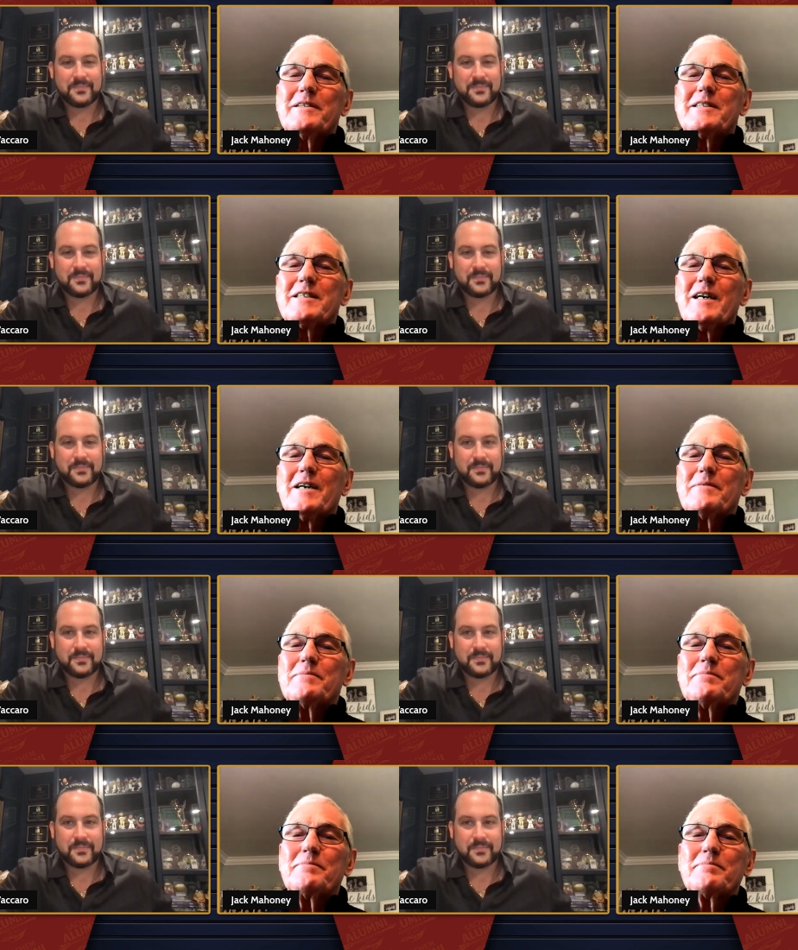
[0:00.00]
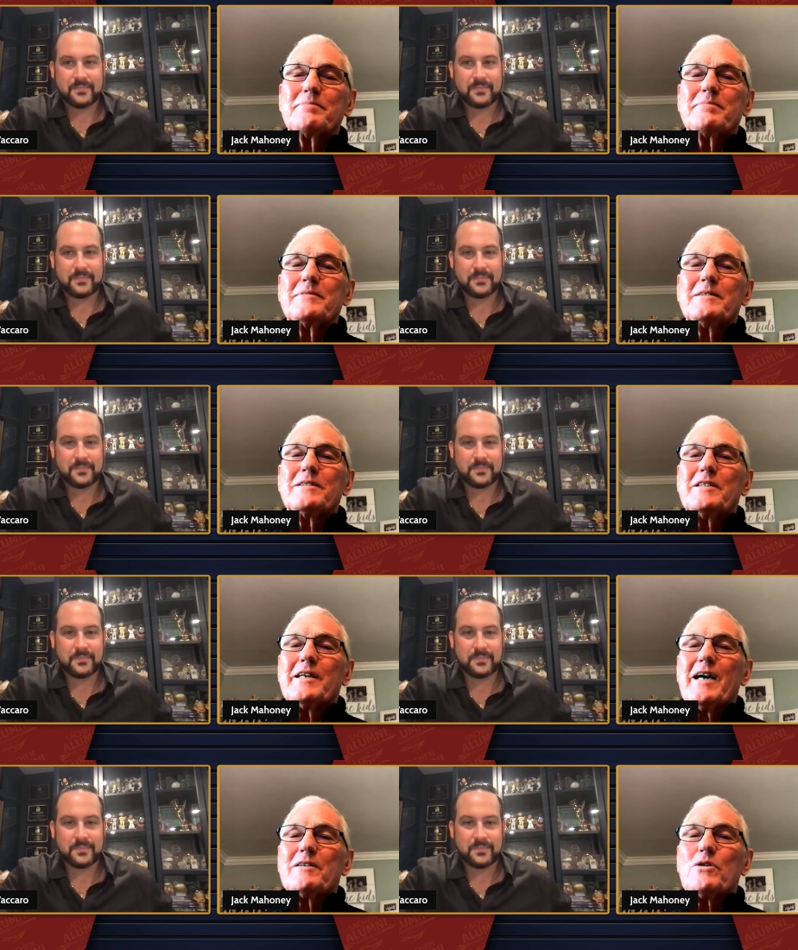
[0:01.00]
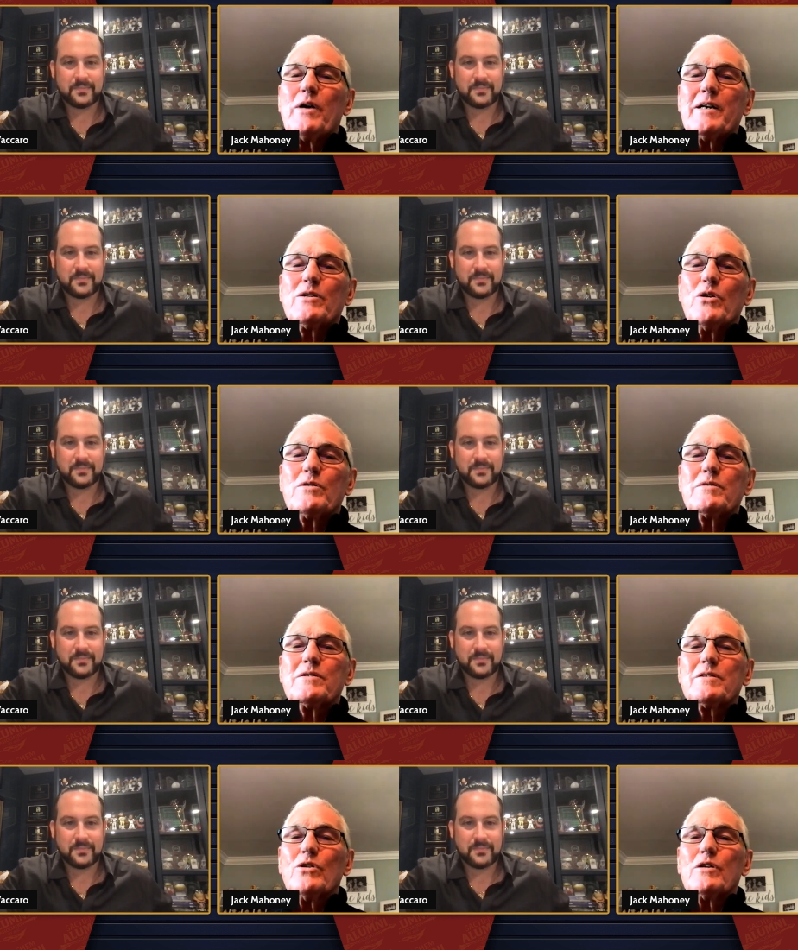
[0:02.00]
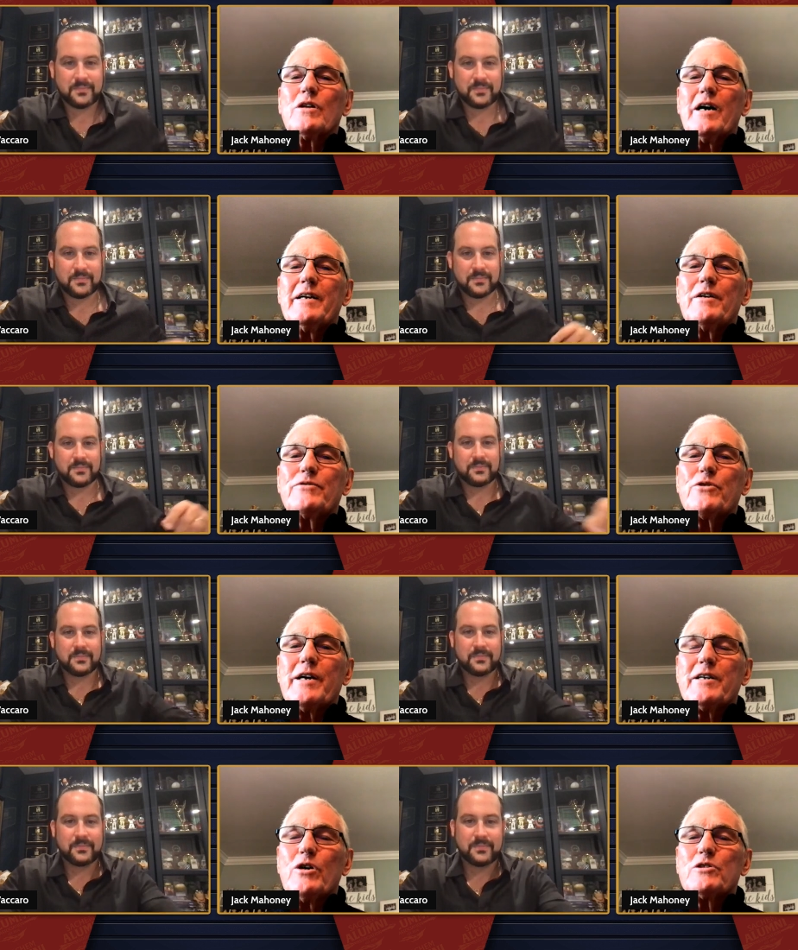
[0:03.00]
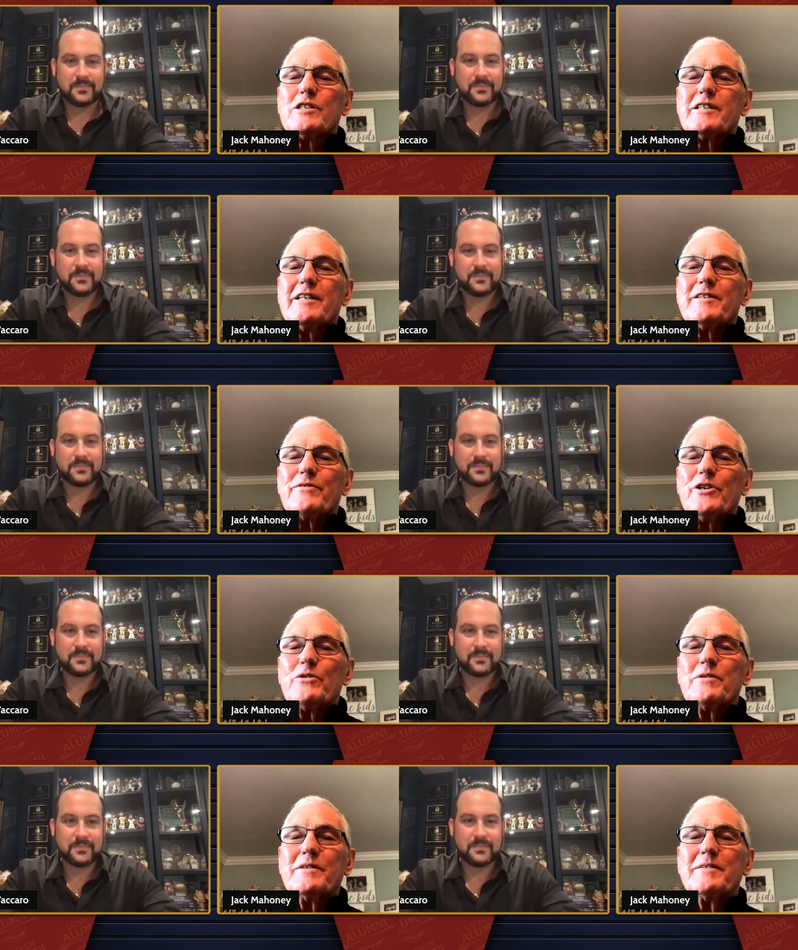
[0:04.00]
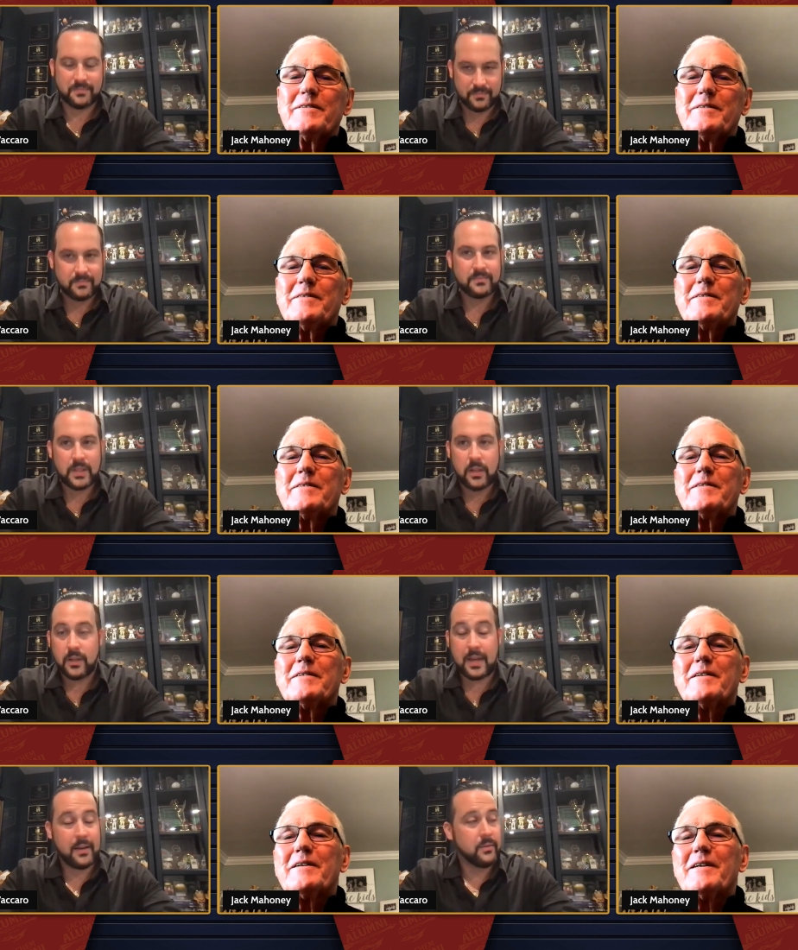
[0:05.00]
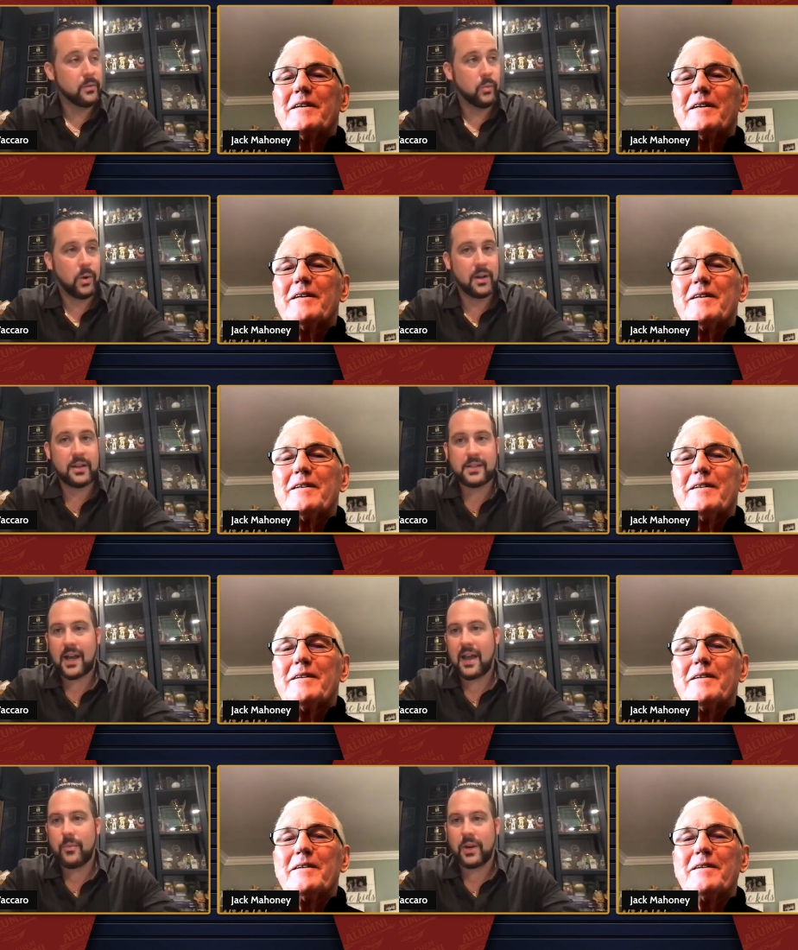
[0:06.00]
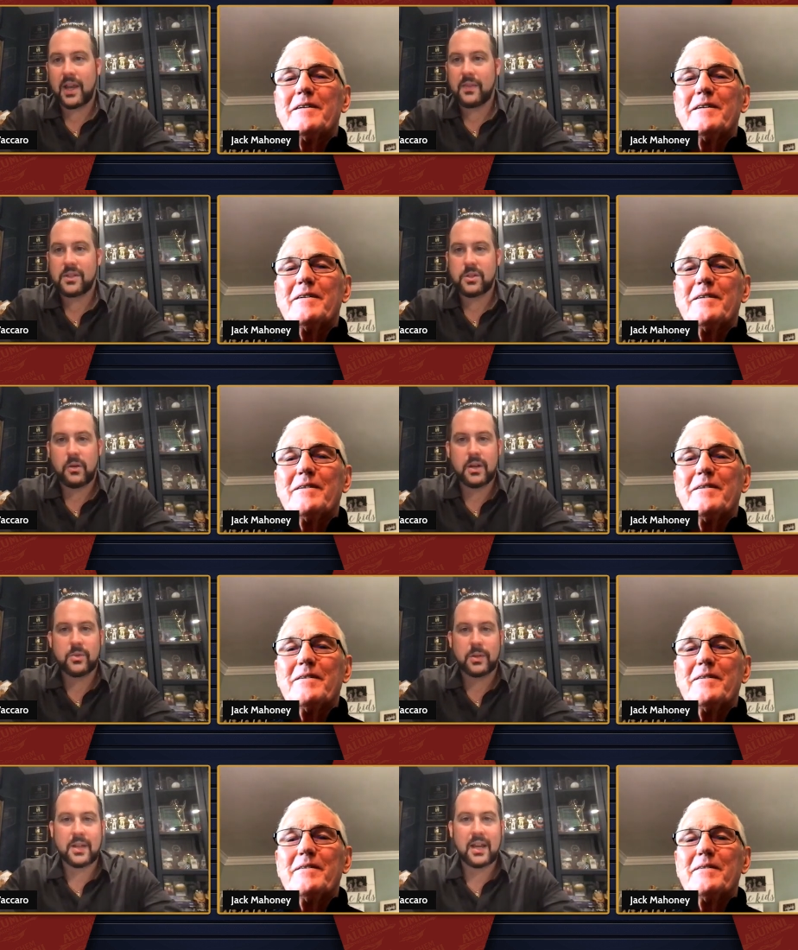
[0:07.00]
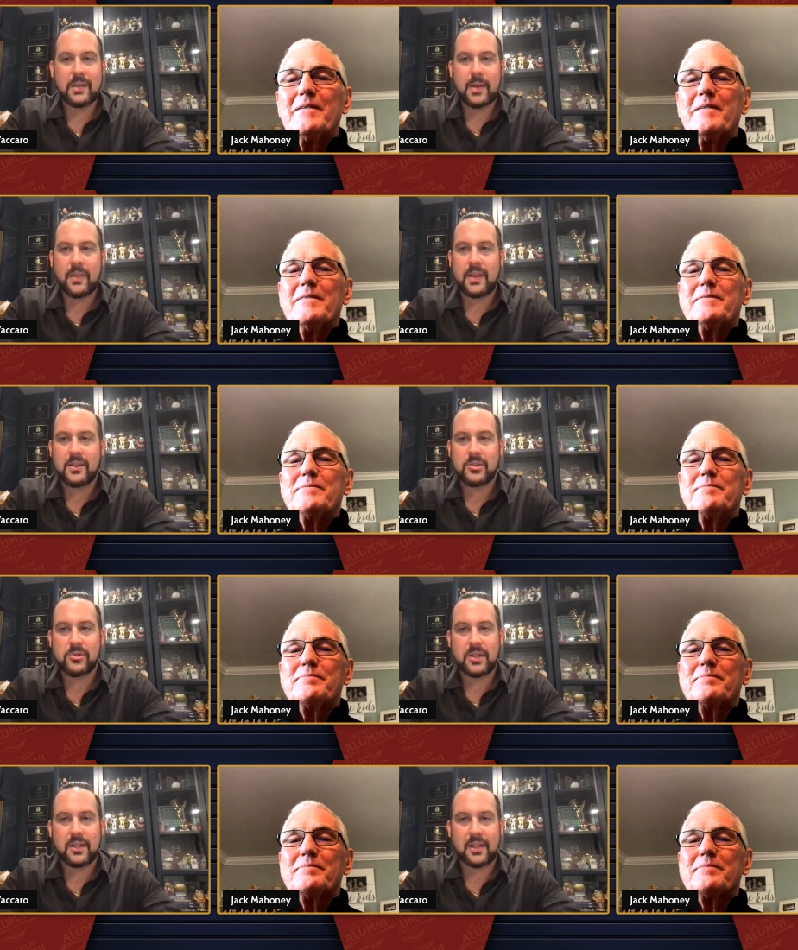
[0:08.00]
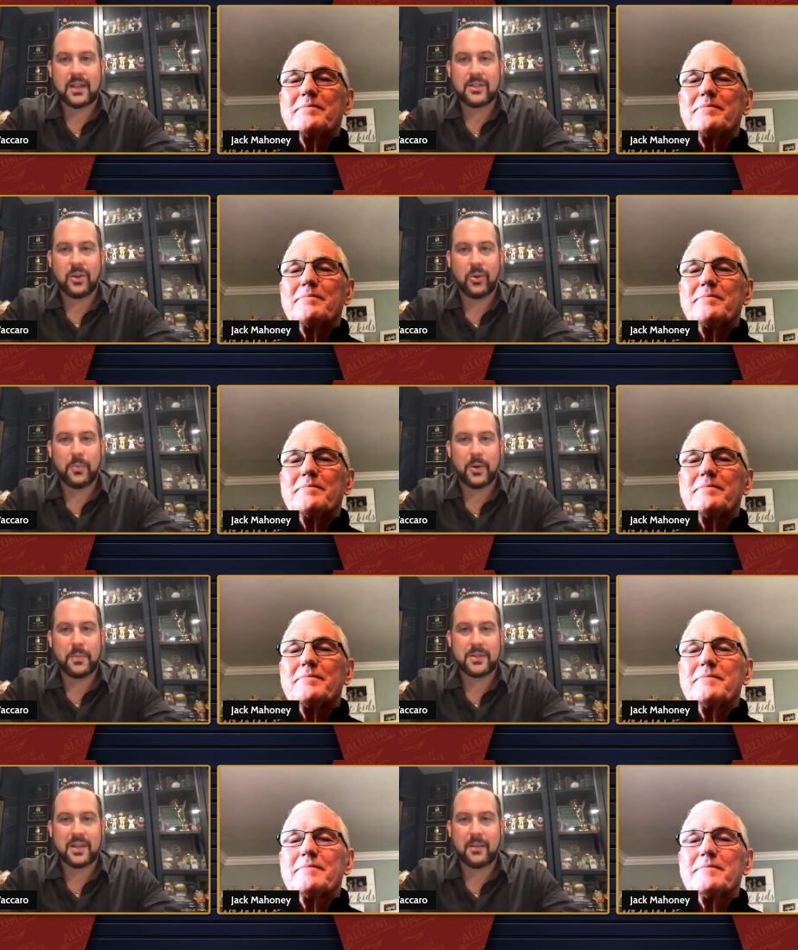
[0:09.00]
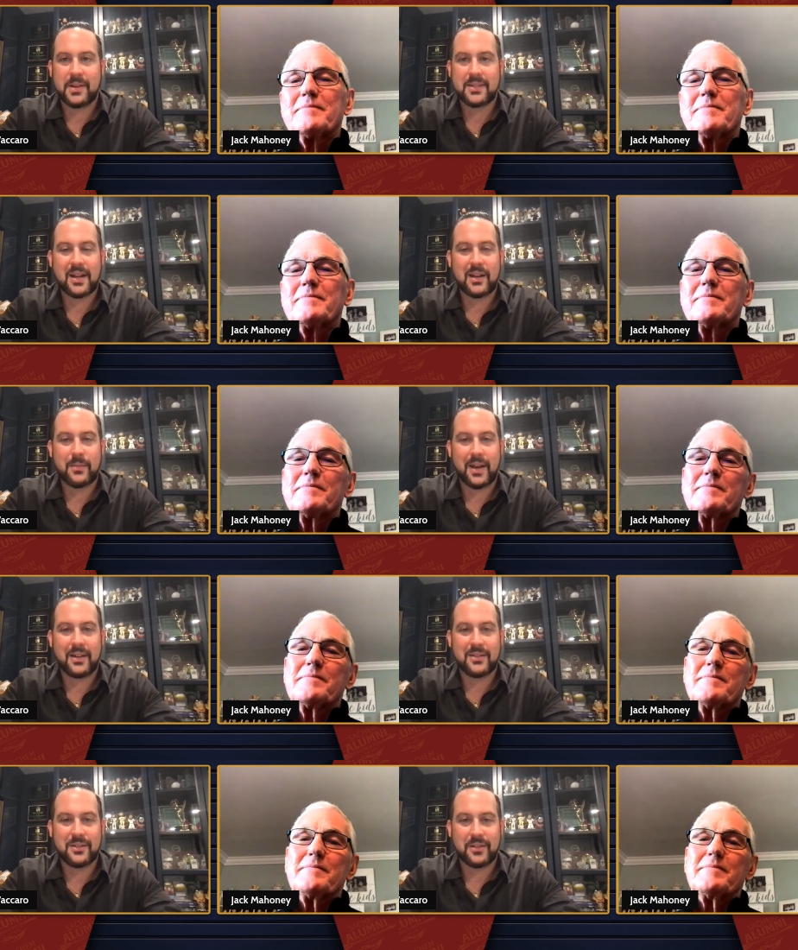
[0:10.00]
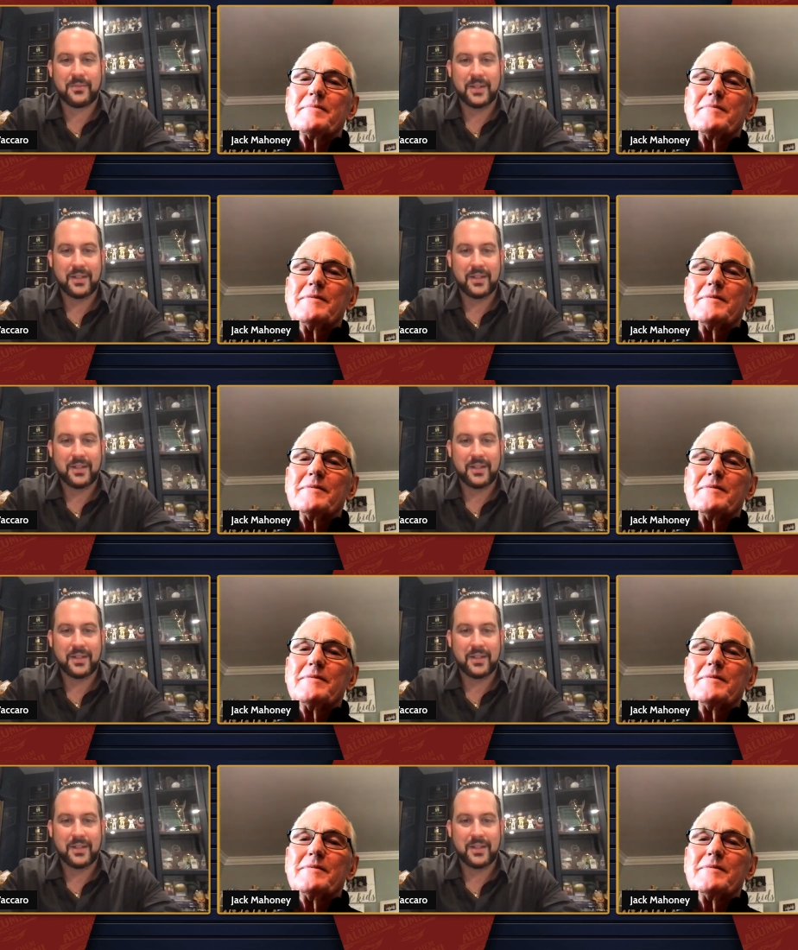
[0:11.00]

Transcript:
Speaker 1: it's um, you got quite a long long line of great coaches to interview
Speaker 2: yeah, one at a time. We're getting the stories, we're documenting the history, and that's the whole purpose. And I'm excited about it. So